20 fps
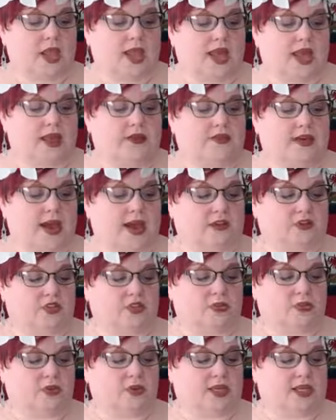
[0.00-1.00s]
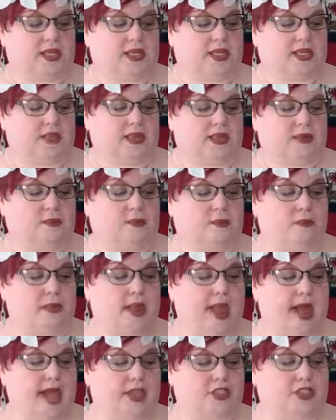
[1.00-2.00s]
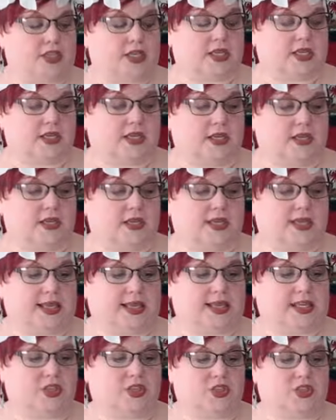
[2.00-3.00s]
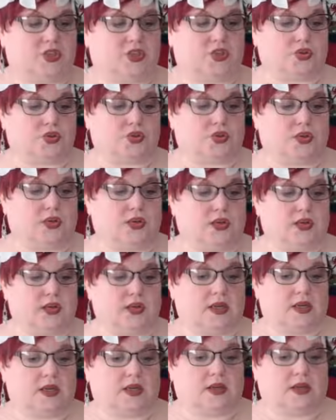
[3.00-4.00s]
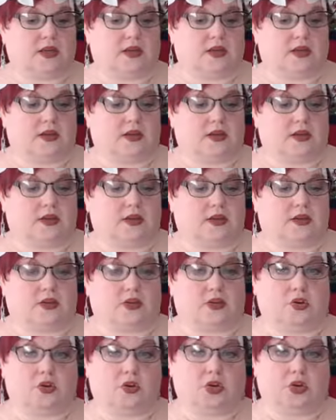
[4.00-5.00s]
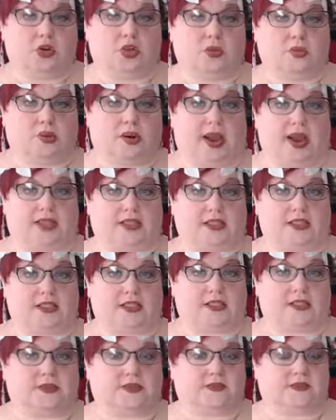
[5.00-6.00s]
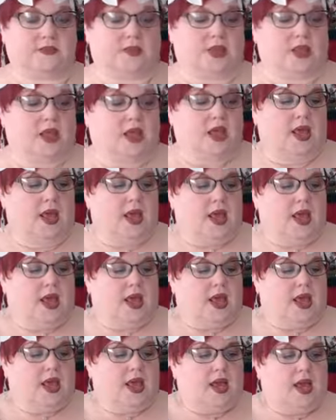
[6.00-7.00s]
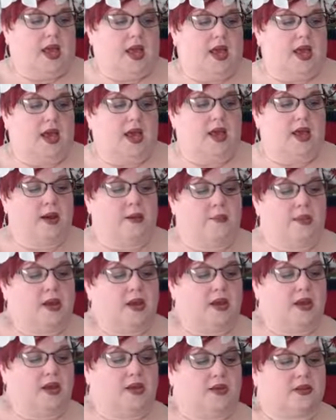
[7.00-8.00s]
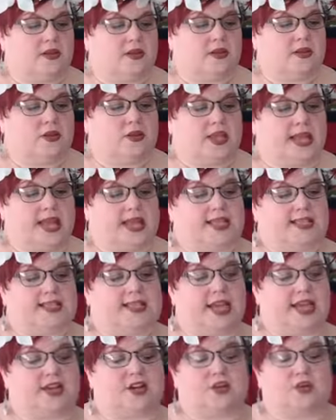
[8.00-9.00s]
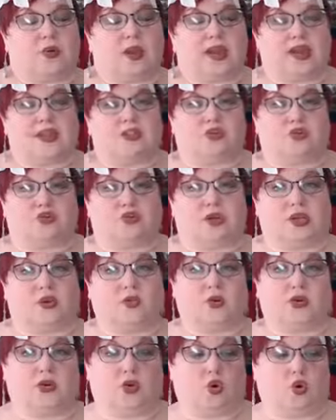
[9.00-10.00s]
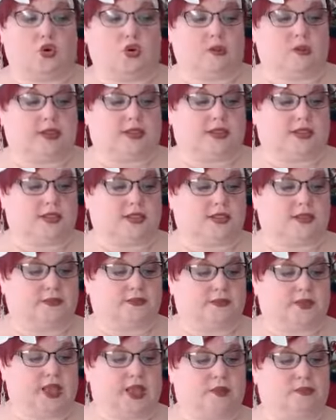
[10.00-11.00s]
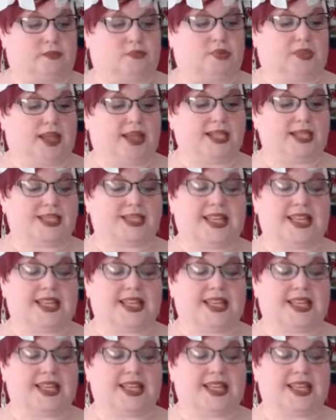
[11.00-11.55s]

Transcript: of how to bring the magic into your Yule practice. Um, you can decorate a tree with ornaments and bless